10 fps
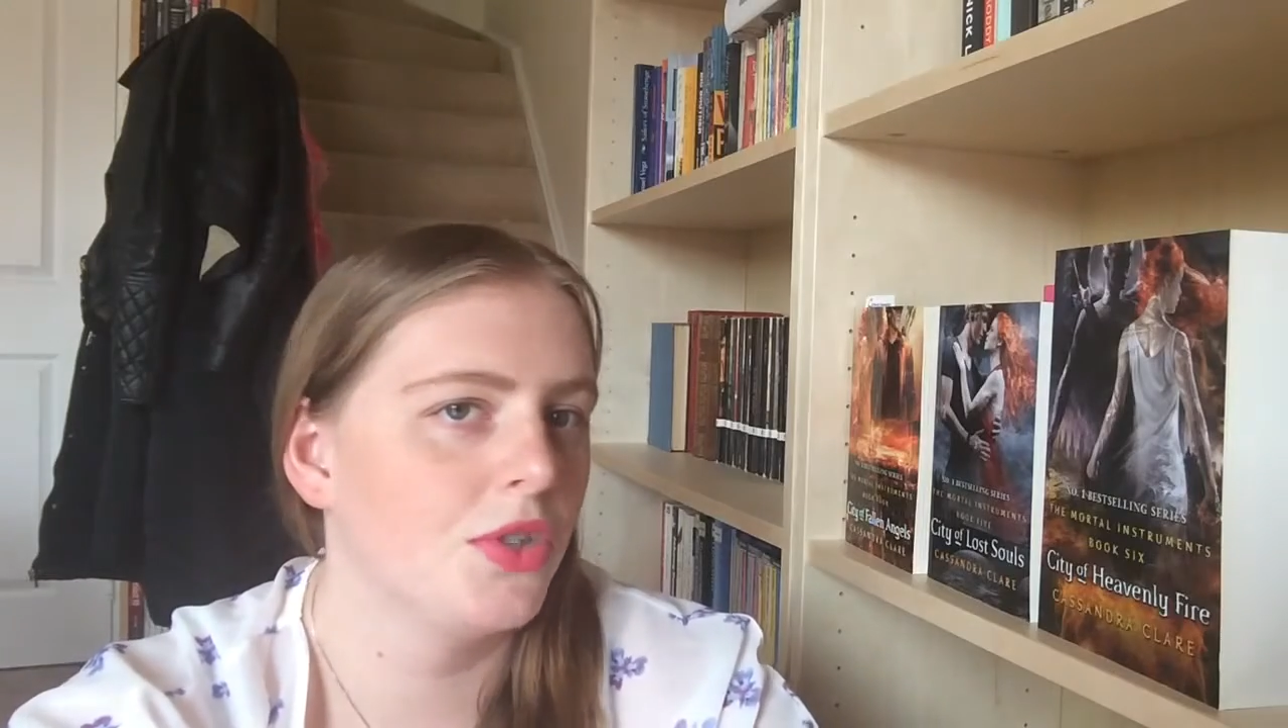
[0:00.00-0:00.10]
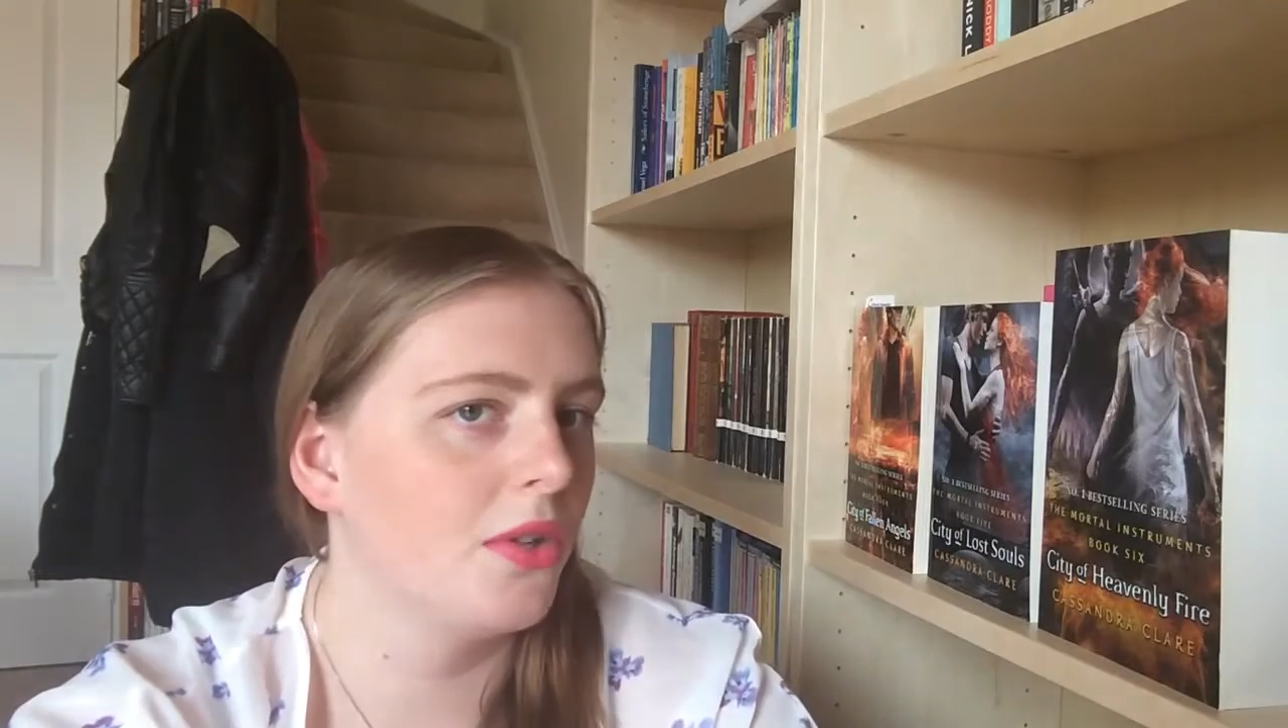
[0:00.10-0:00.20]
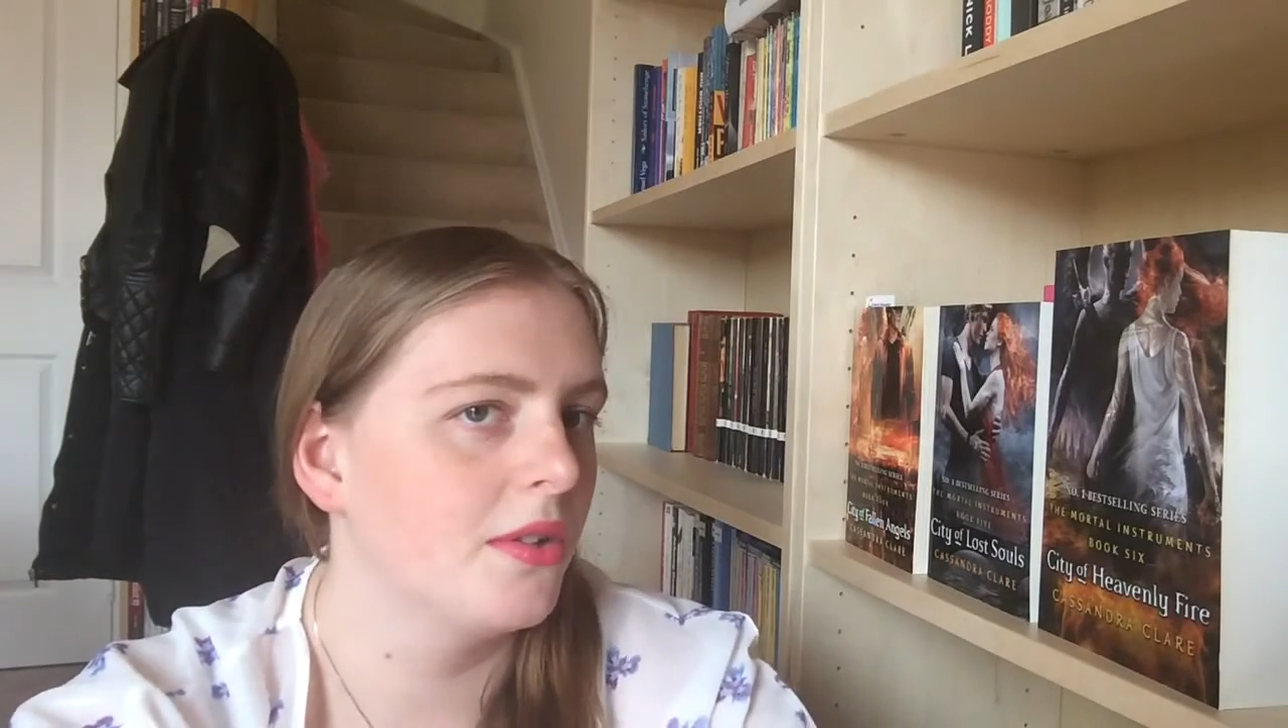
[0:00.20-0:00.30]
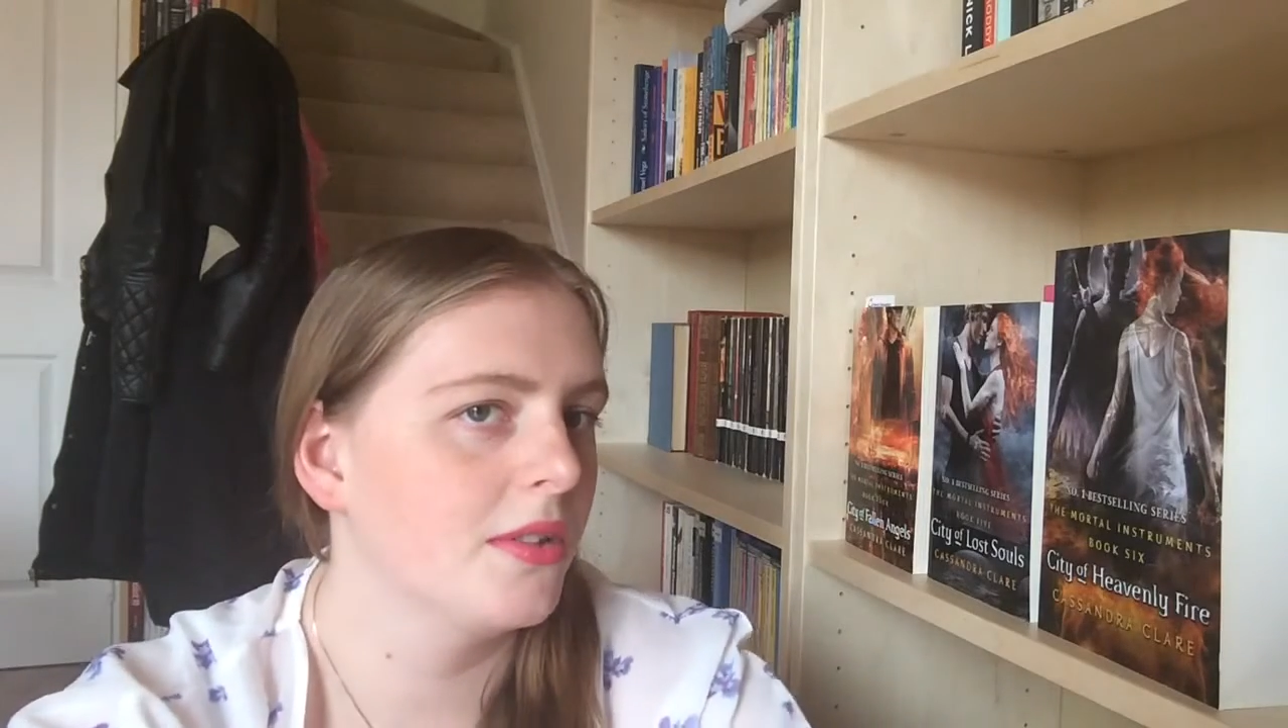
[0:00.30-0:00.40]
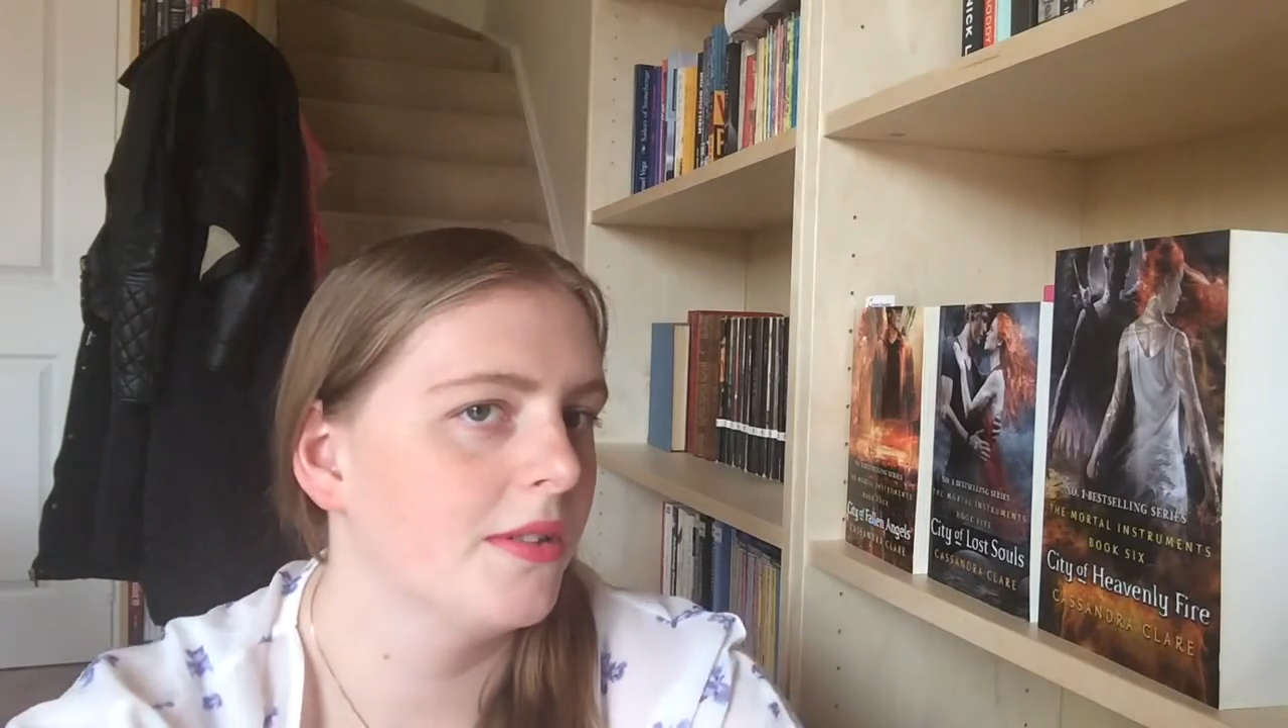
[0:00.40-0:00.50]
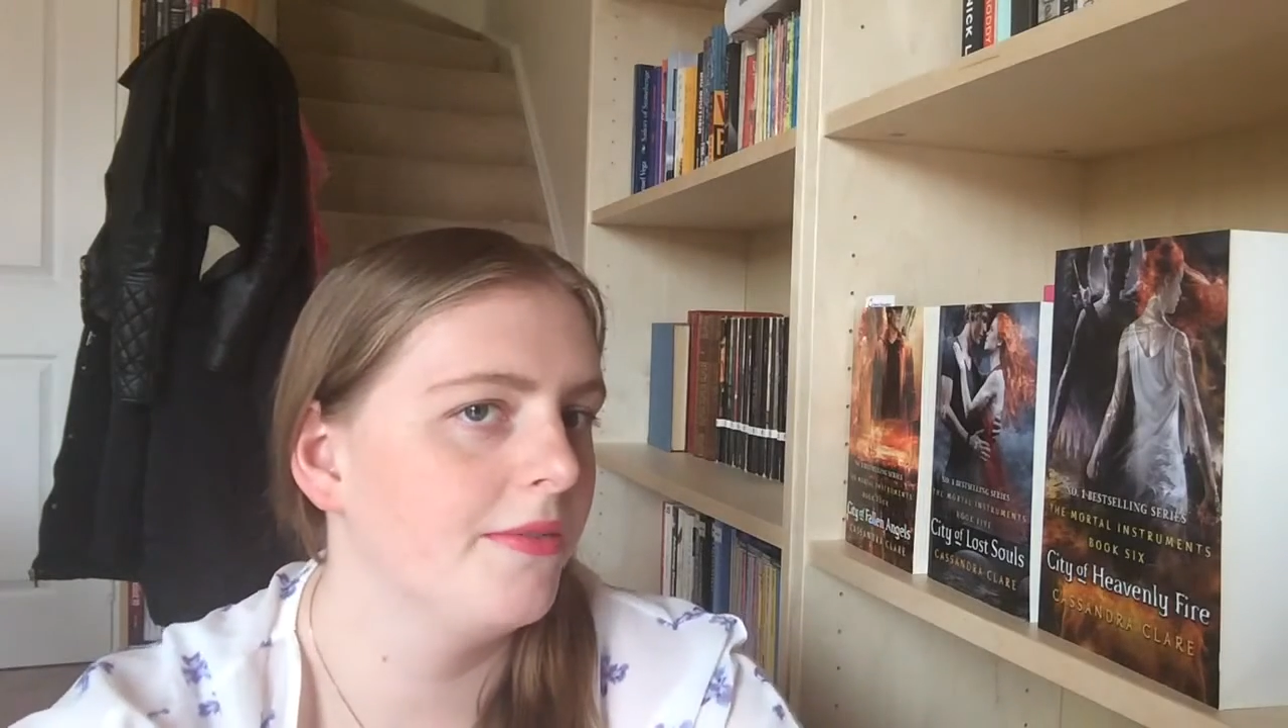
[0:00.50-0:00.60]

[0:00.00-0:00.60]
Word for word: chunks